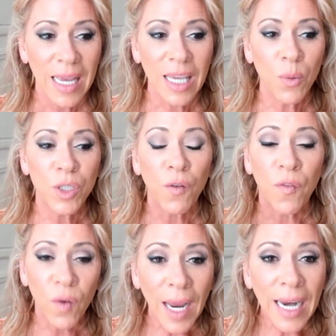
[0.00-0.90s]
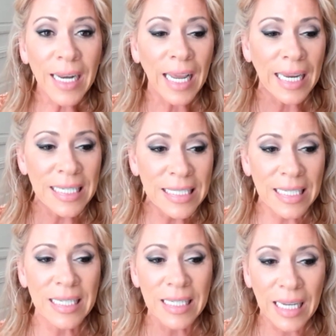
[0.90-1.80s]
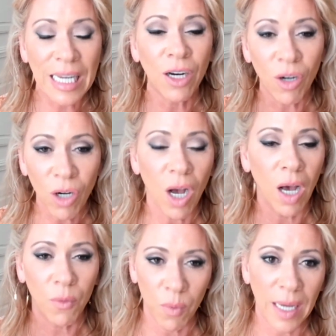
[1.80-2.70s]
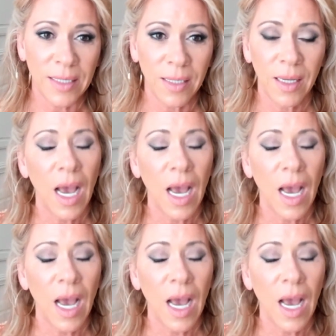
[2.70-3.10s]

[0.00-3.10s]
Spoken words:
He was afraid he didn't hear God right.